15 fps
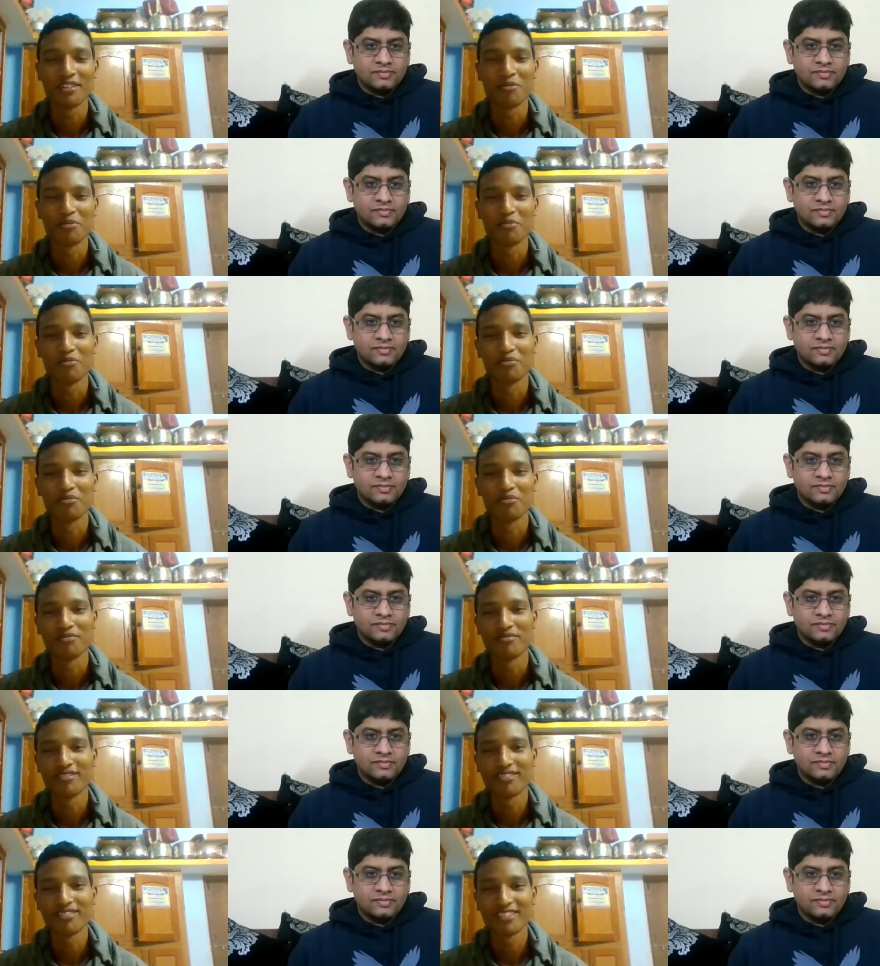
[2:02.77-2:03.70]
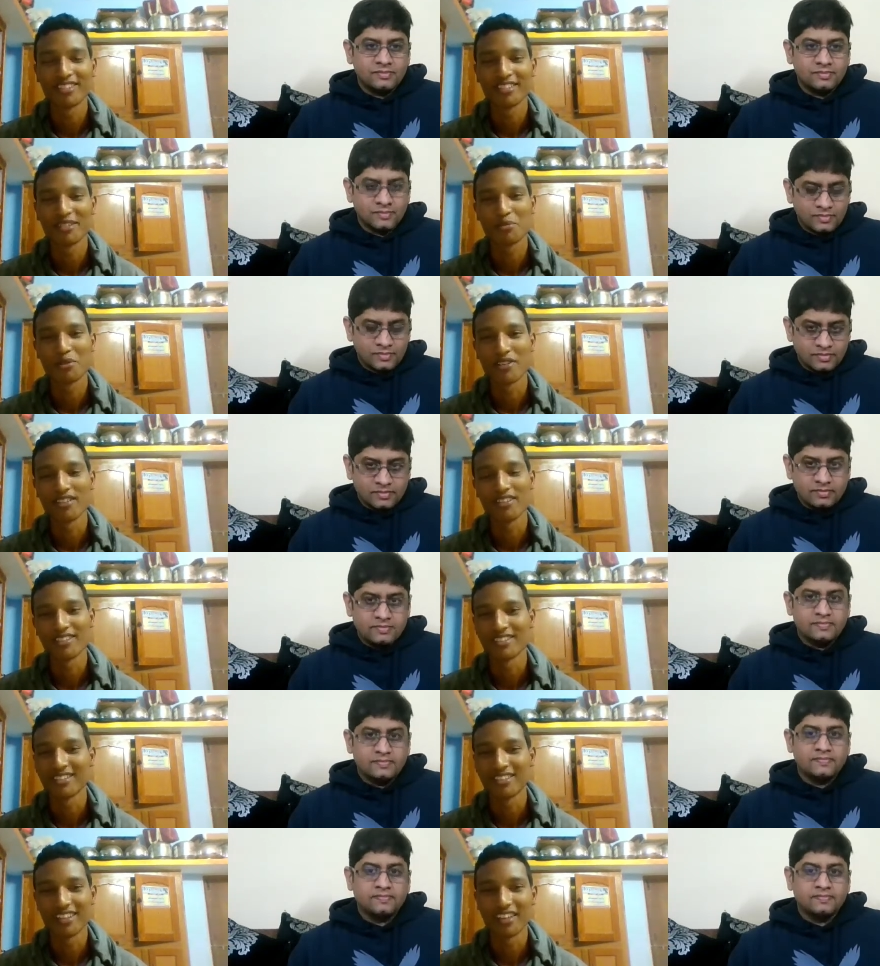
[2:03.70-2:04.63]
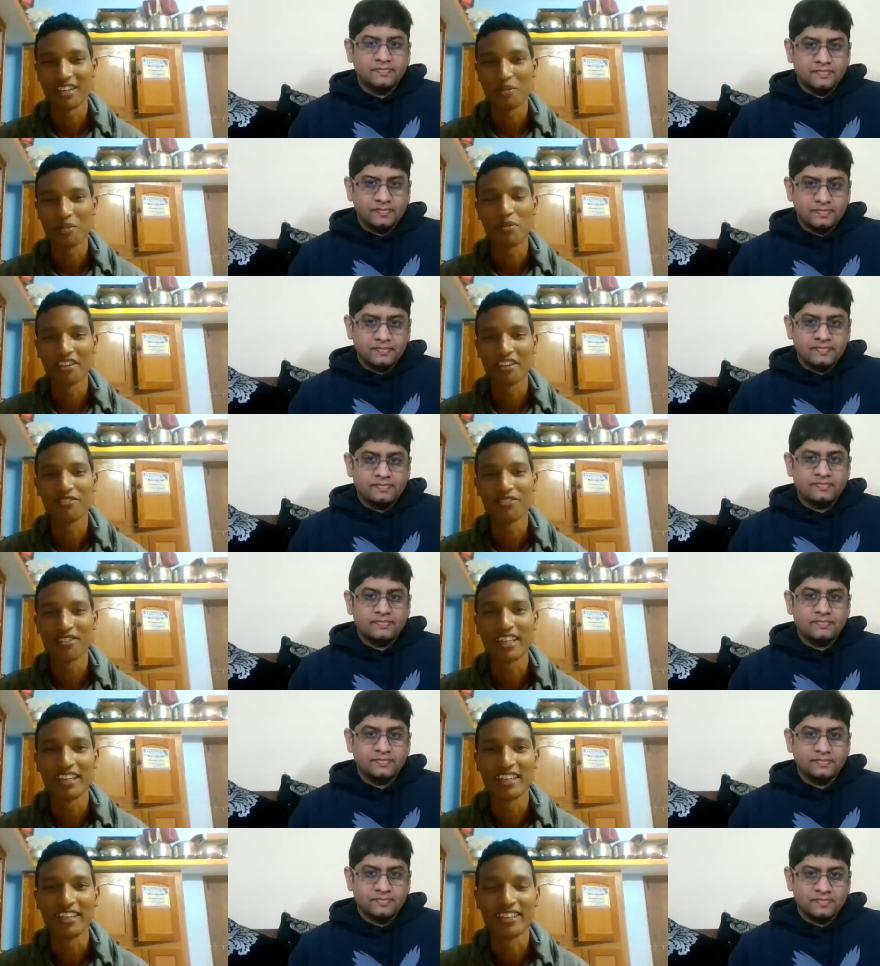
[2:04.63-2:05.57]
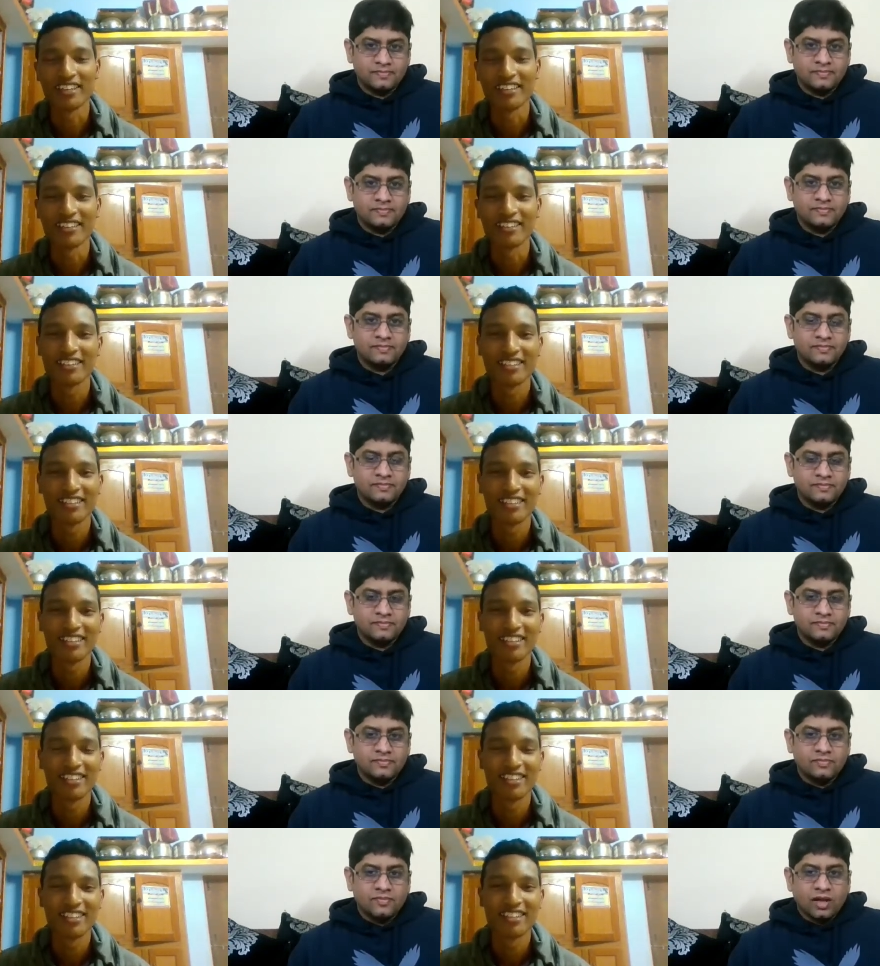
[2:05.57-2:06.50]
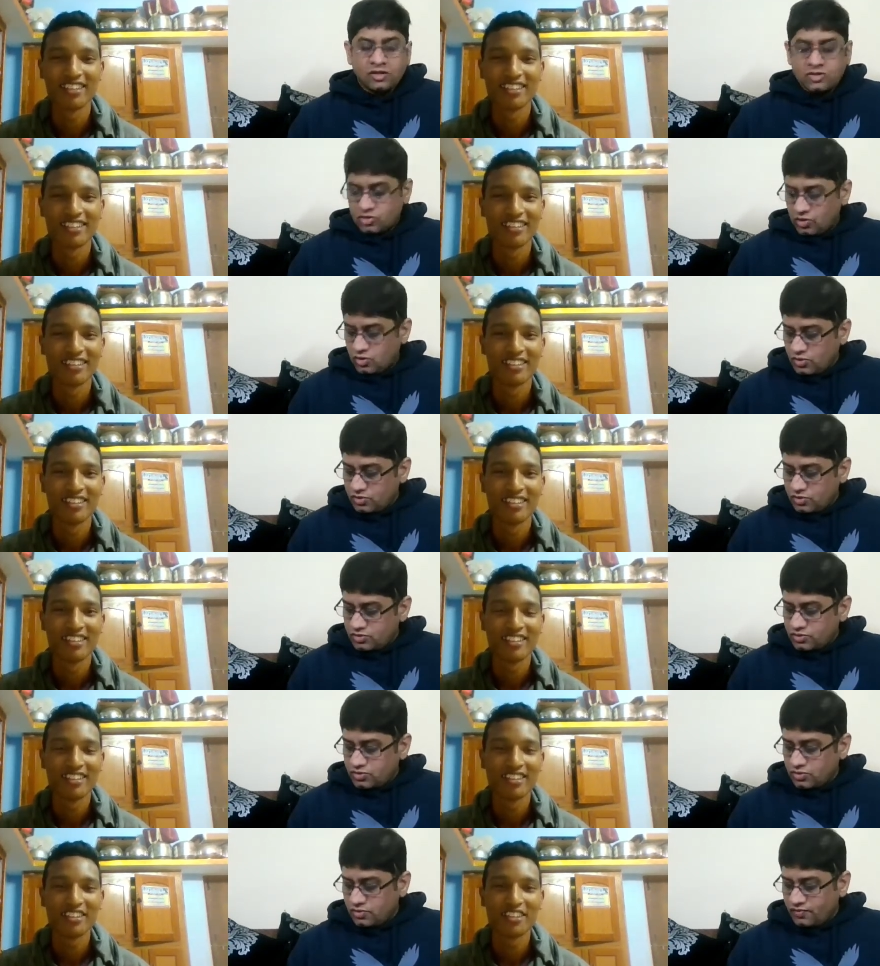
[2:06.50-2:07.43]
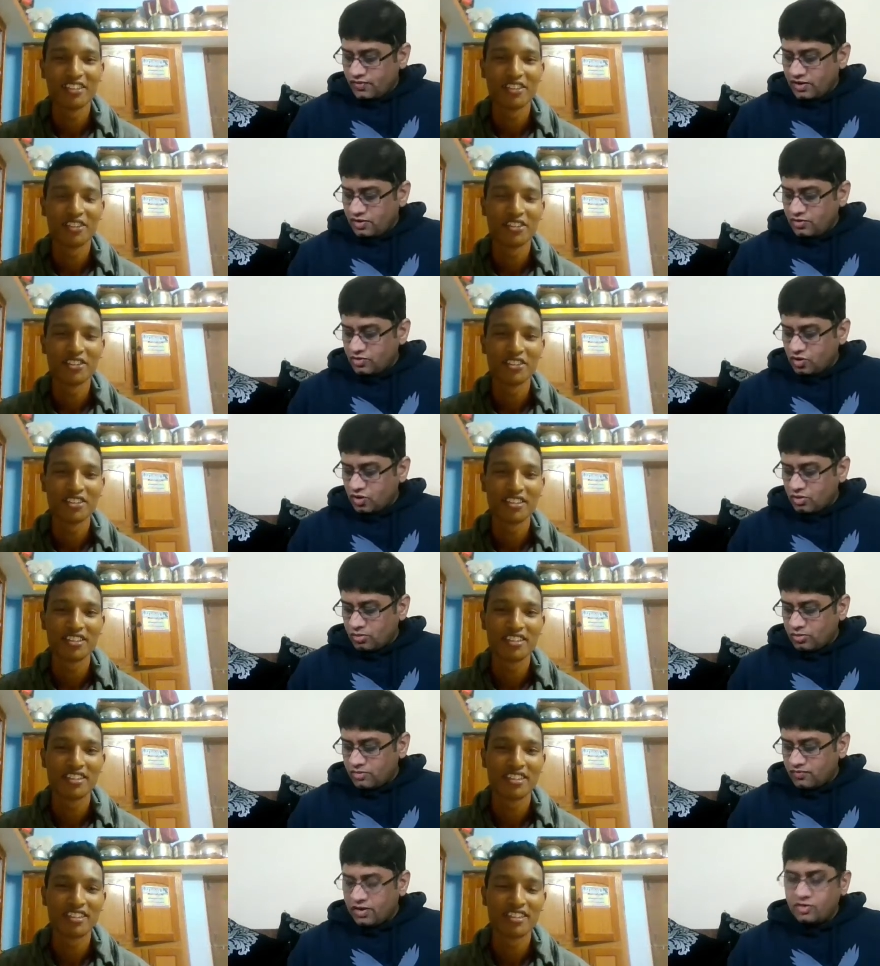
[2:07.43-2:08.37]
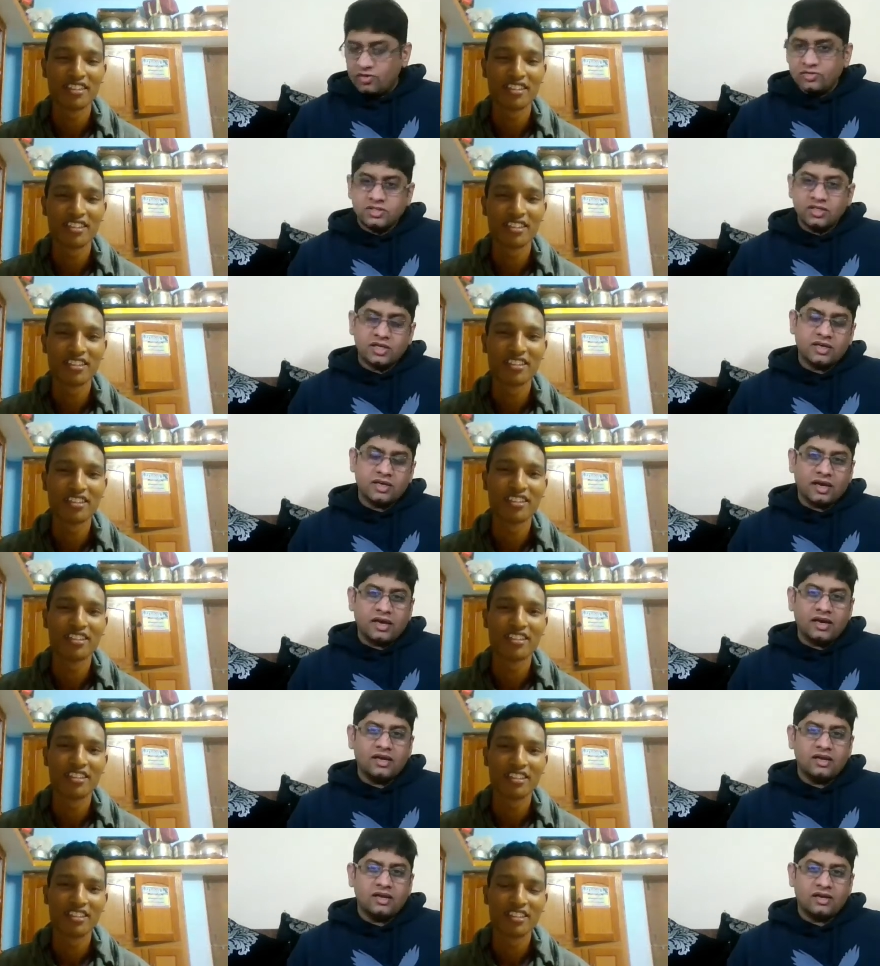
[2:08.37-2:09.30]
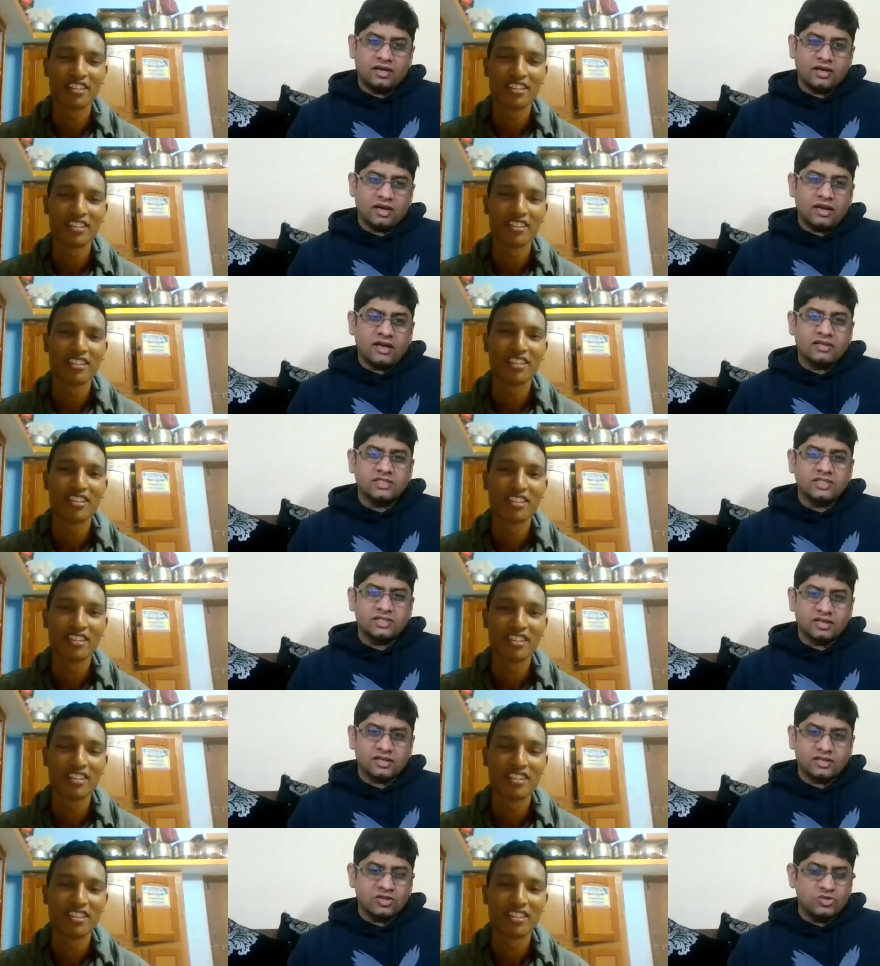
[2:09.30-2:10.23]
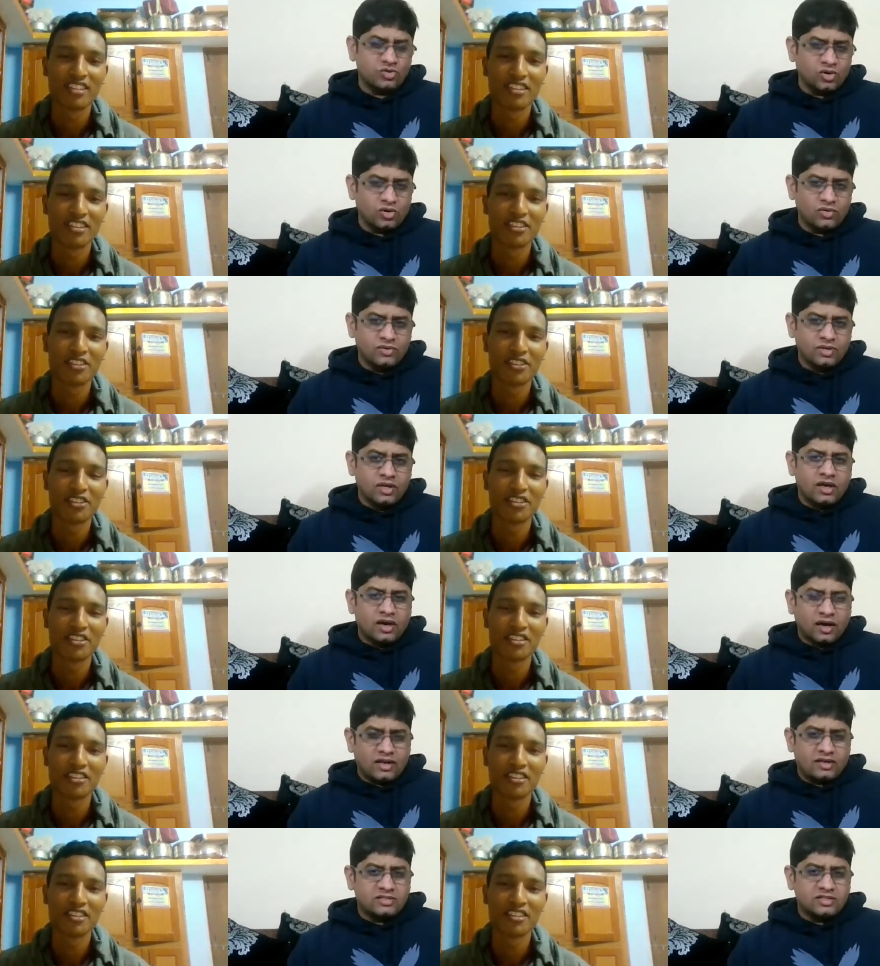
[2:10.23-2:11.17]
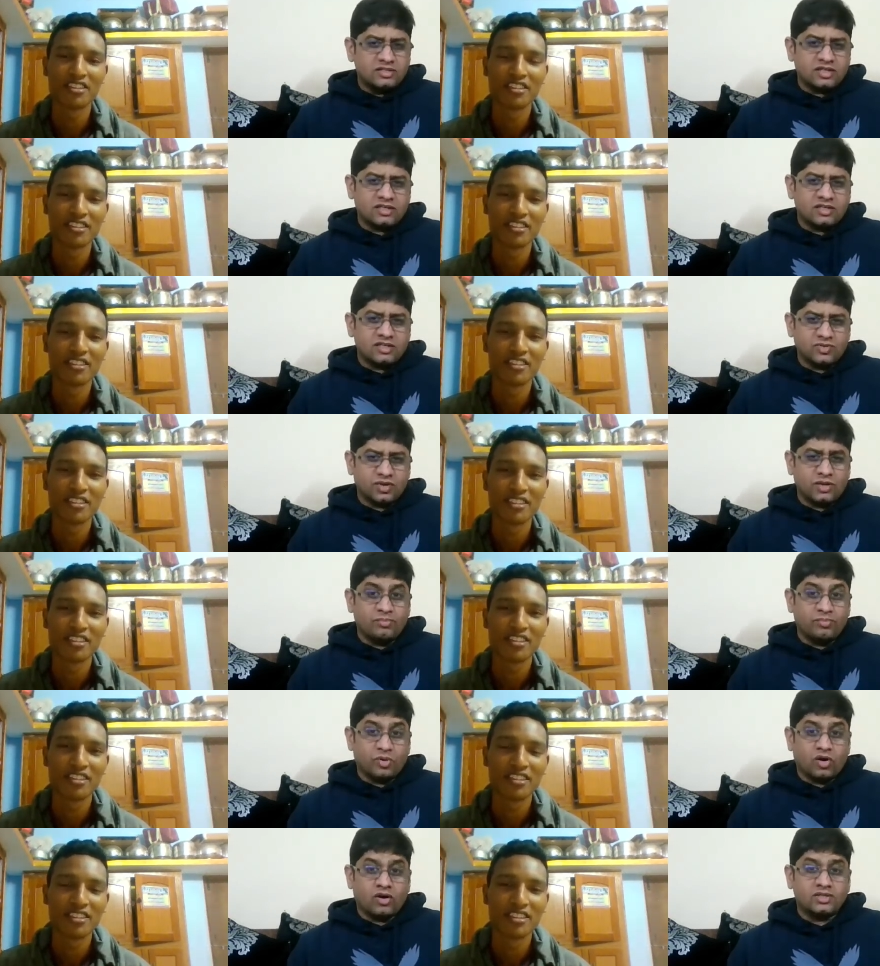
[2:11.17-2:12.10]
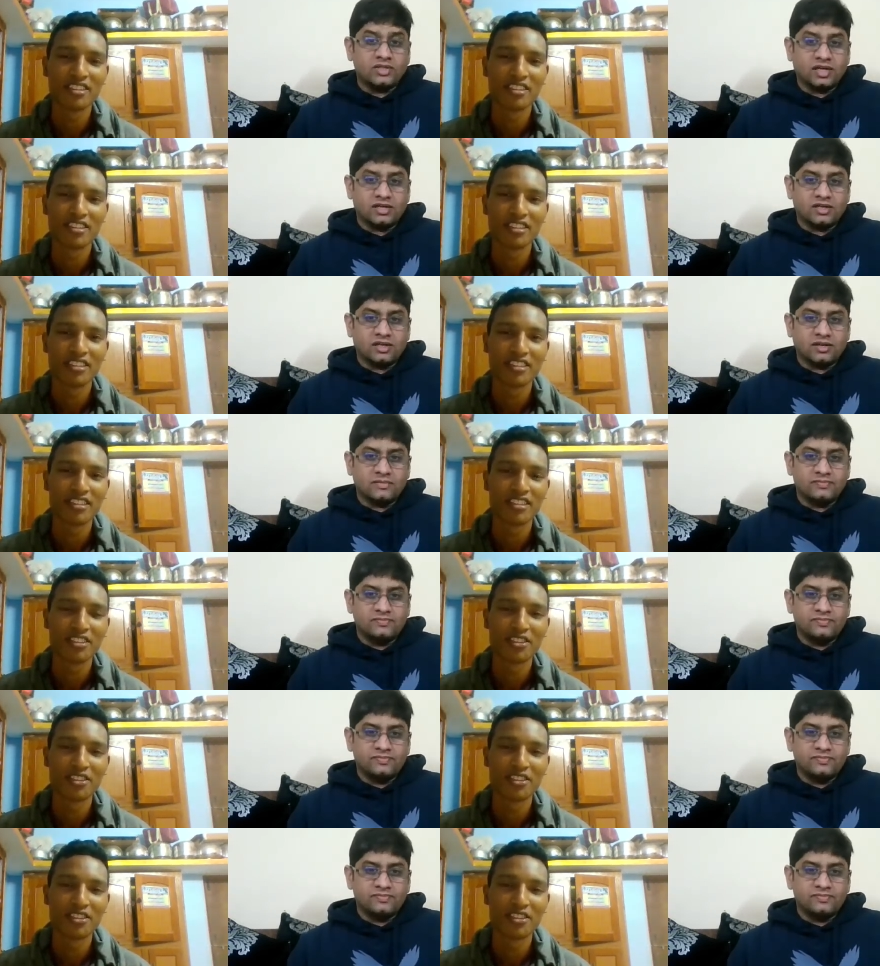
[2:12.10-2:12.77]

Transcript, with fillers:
Speaker 1: I am Uh, applying for GAIL India.
Speaker 2: So, so when you talk about, when you say GAIL and energy sector, you know, energy sector is very broad sector.